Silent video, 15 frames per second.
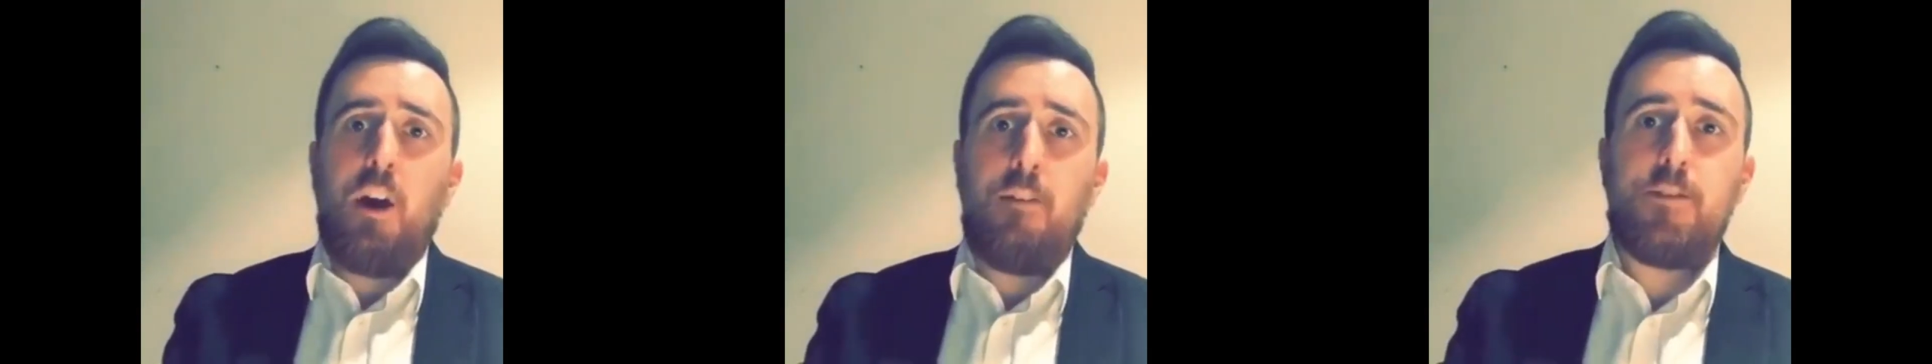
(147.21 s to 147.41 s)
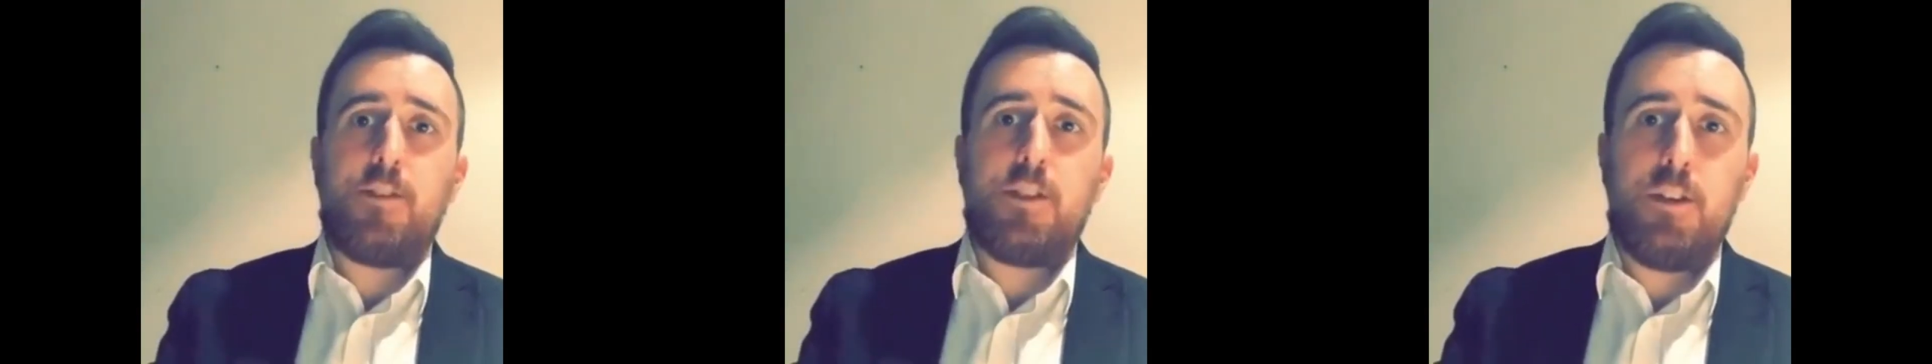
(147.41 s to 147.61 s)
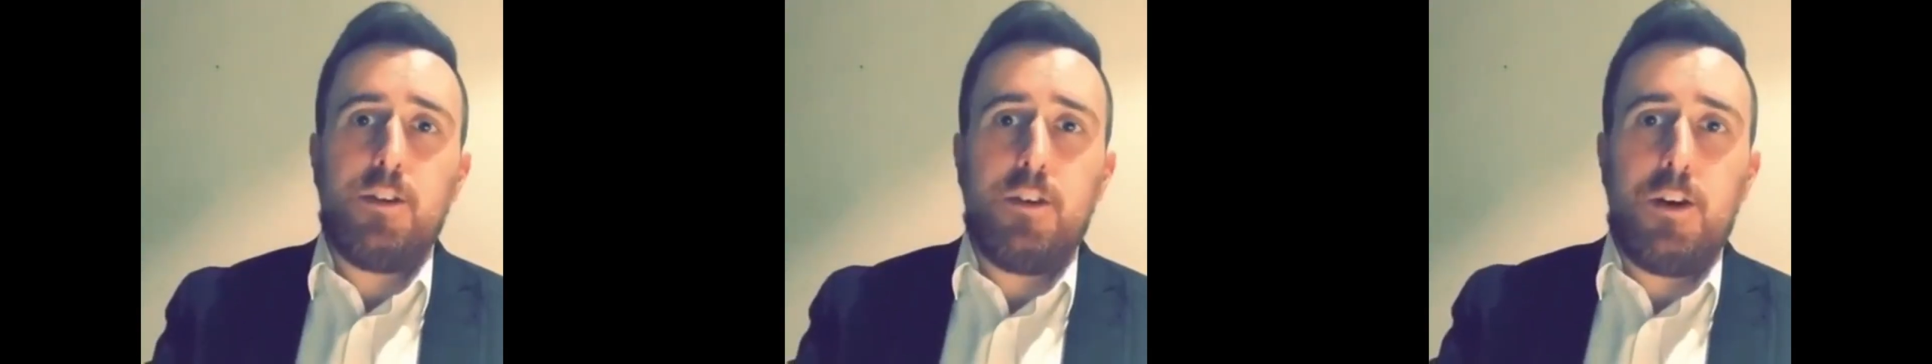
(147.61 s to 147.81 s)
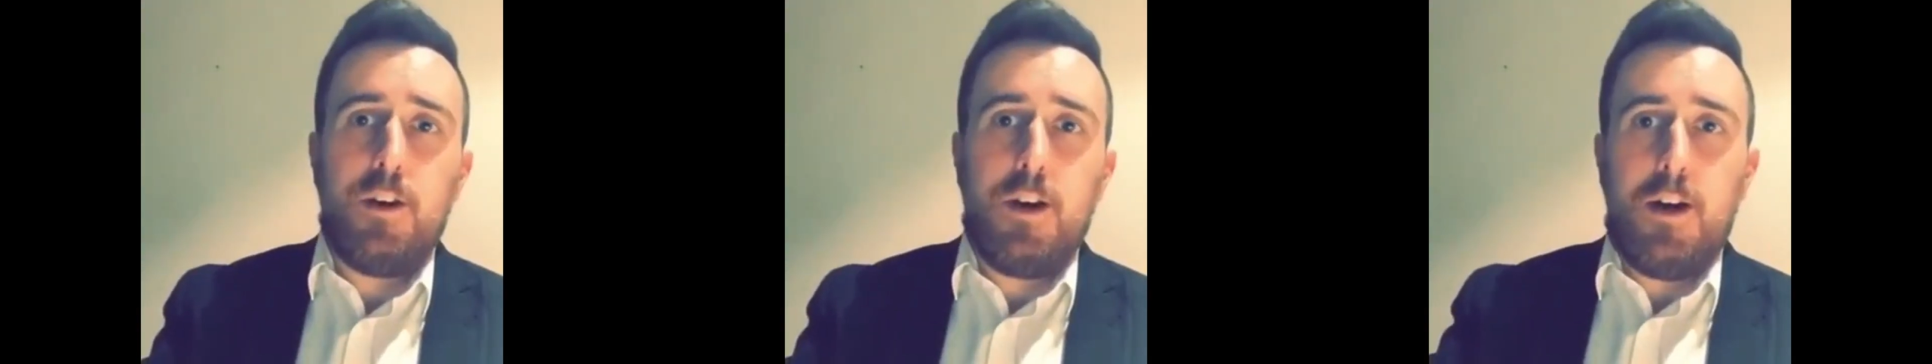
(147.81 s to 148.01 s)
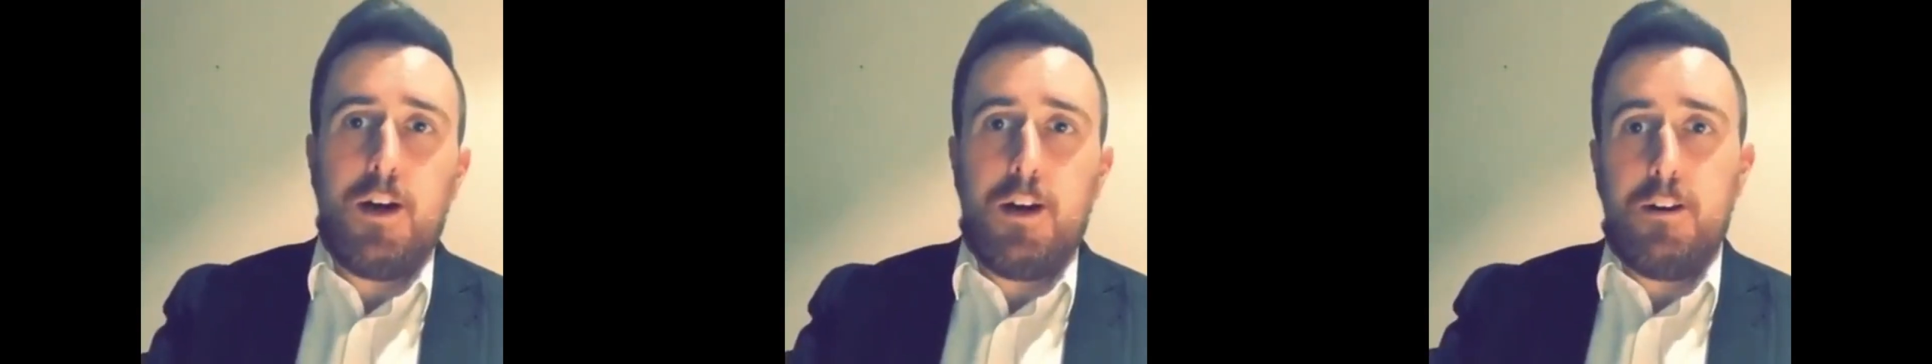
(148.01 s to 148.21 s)

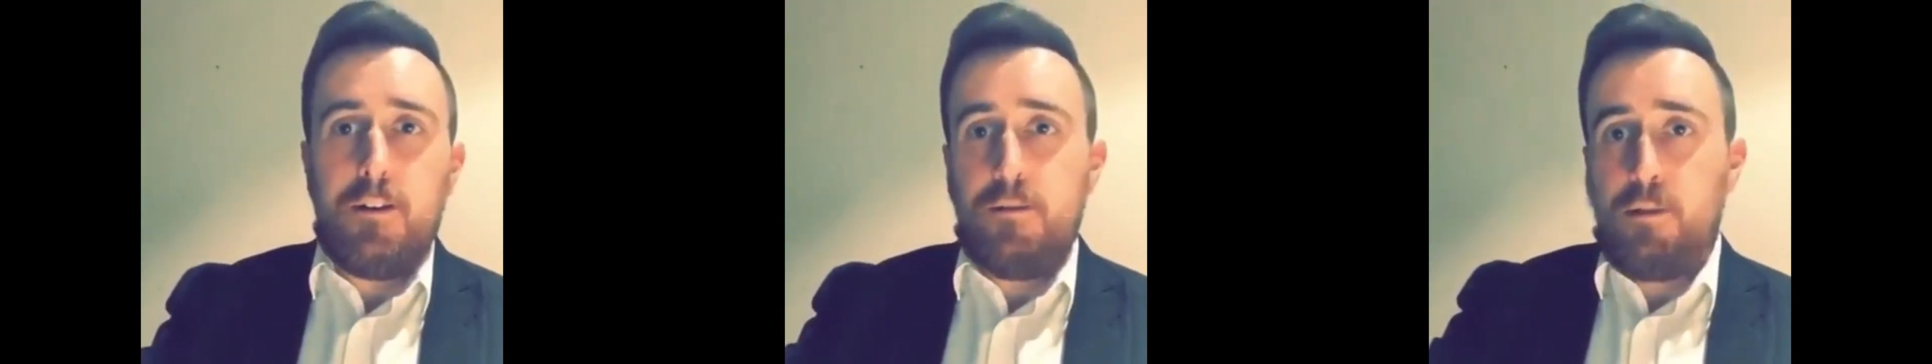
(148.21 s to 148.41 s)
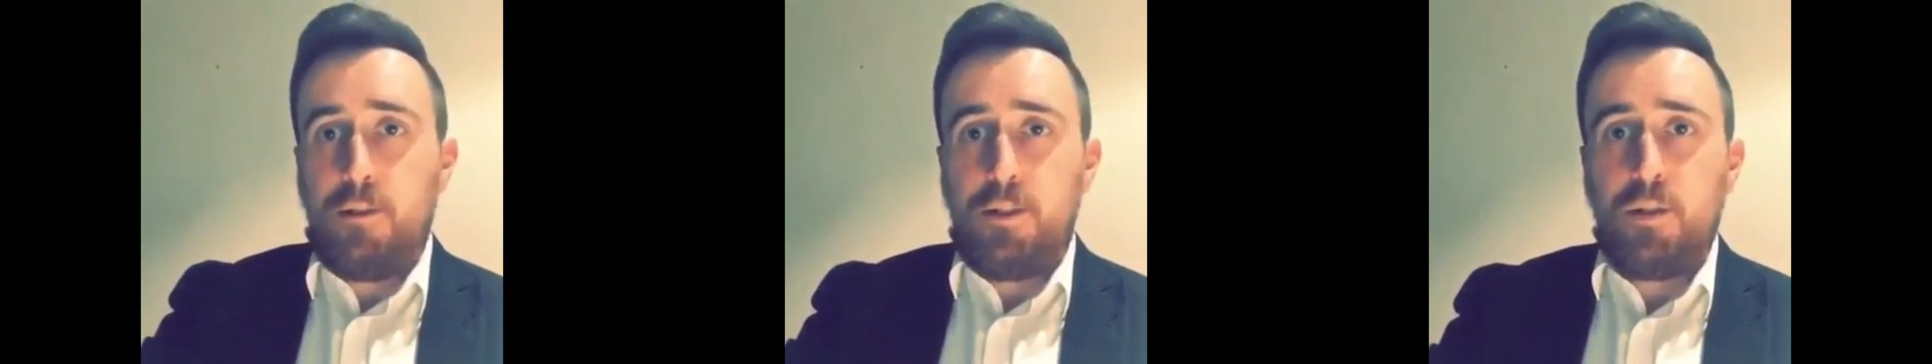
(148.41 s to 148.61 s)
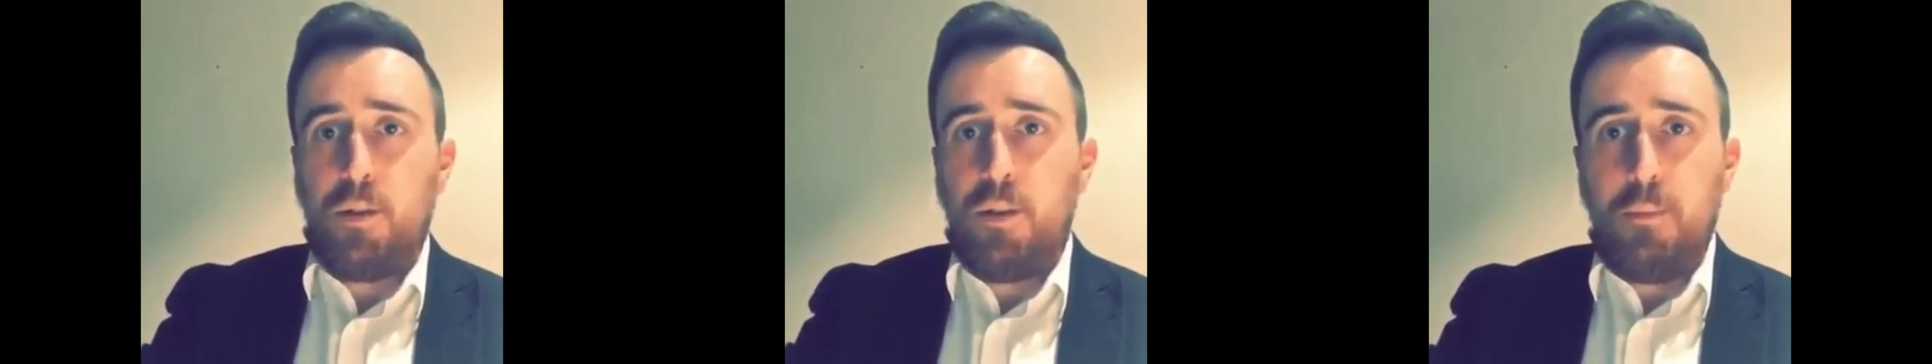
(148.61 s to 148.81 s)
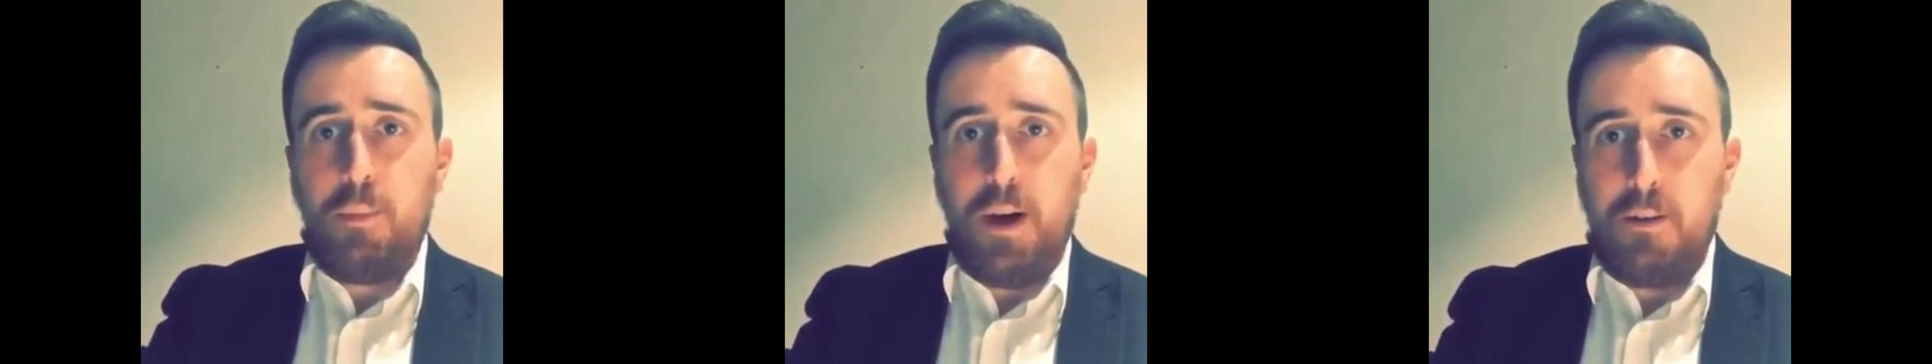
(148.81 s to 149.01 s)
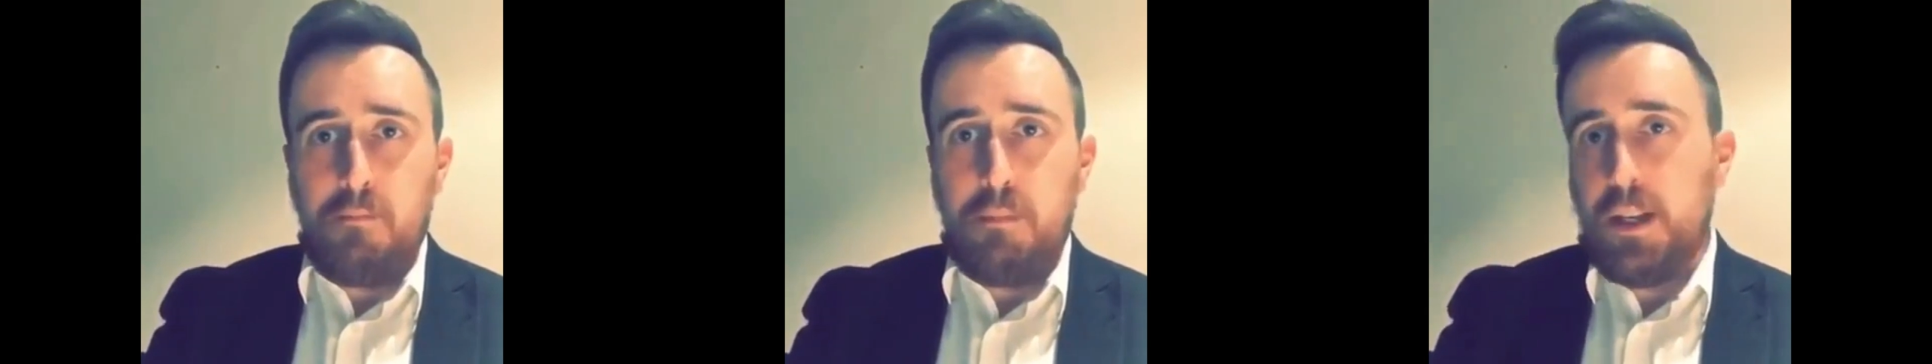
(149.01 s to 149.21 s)
after you know, this was only
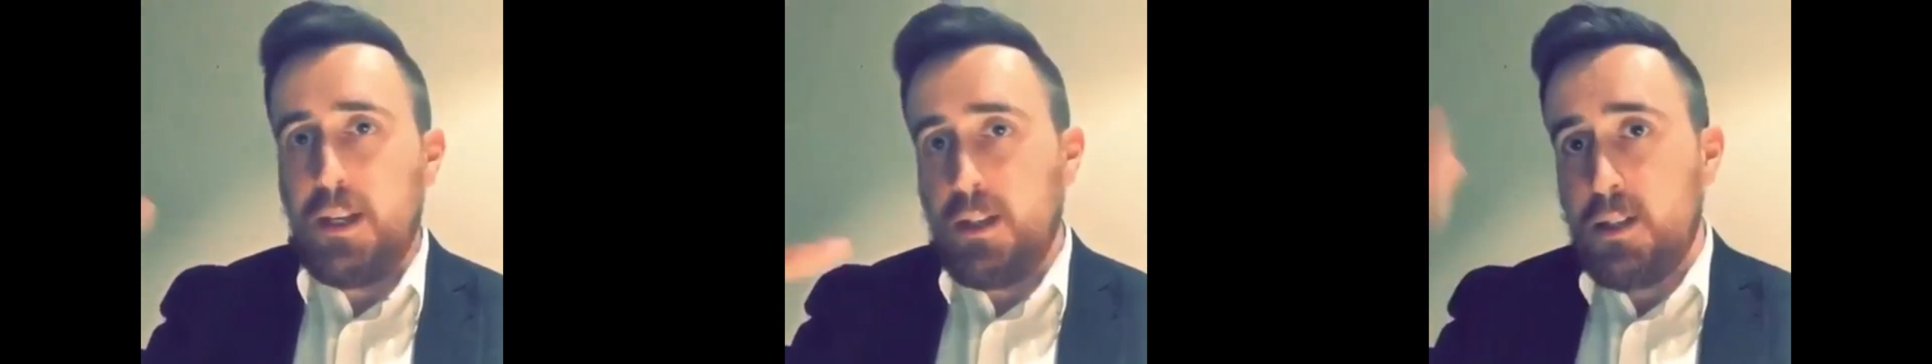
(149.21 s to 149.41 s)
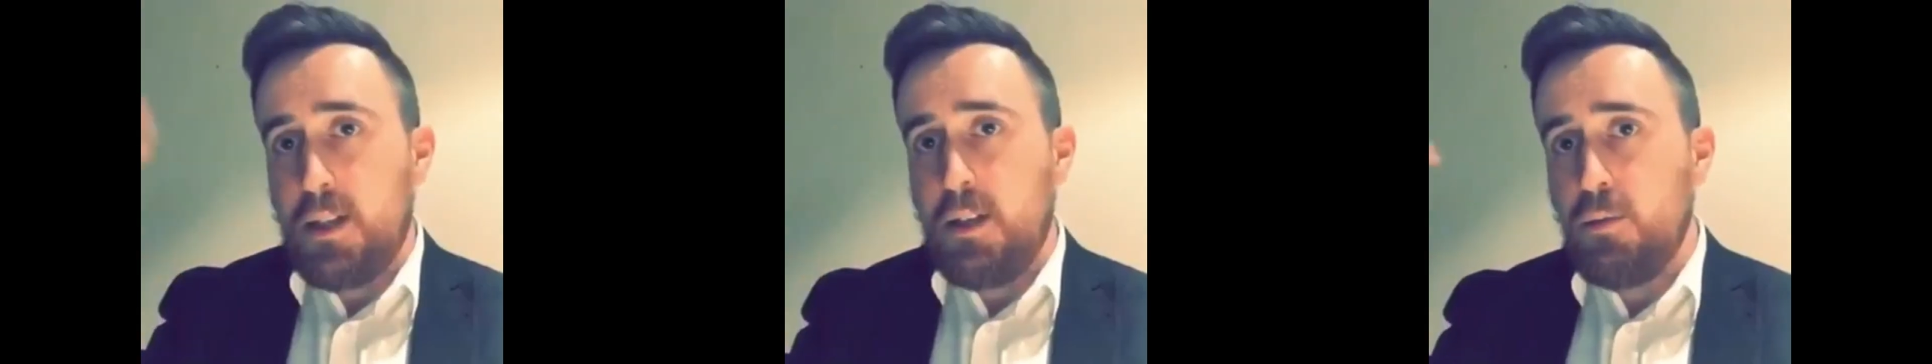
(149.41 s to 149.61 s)
about a minute.